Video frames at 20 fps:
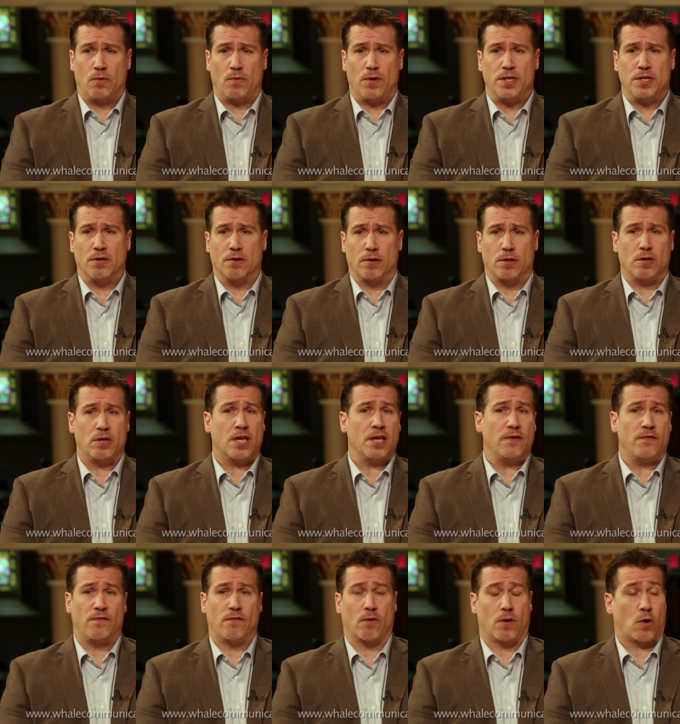when you're
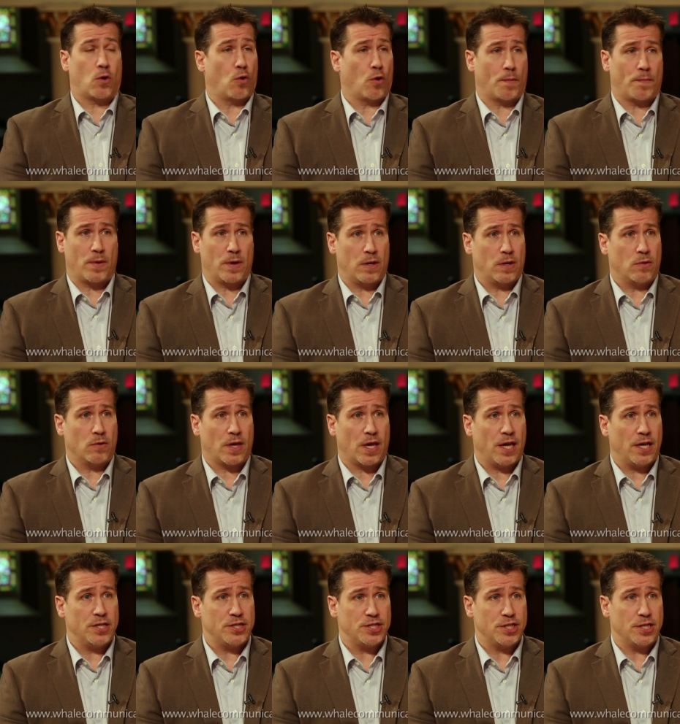looking for a corporate
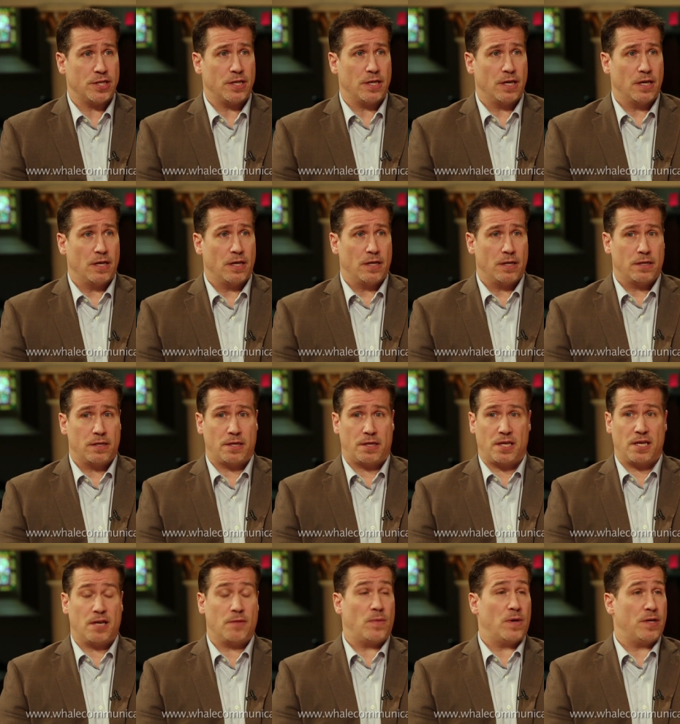location to
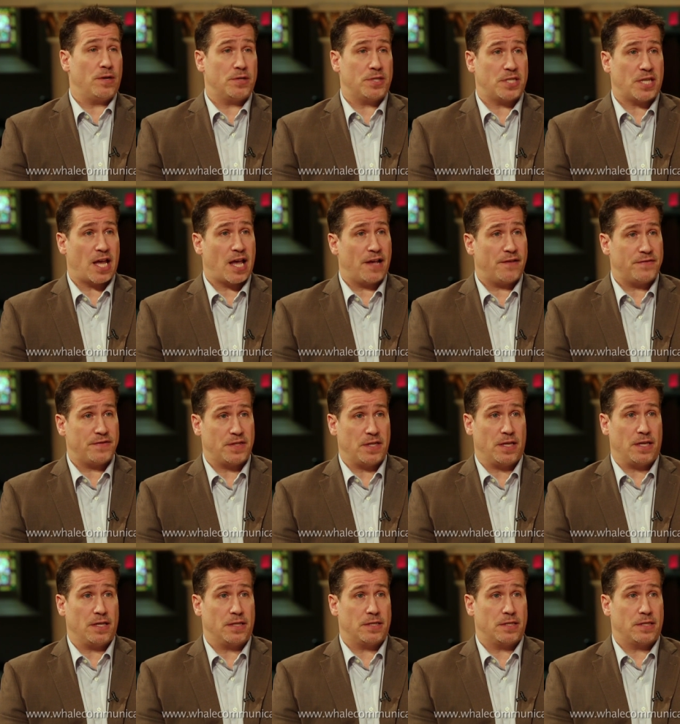think about your staff's
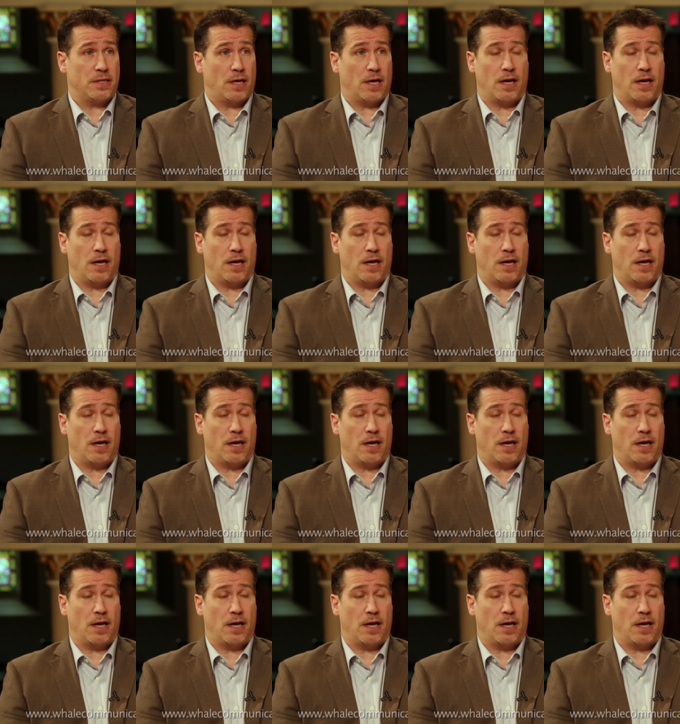needs.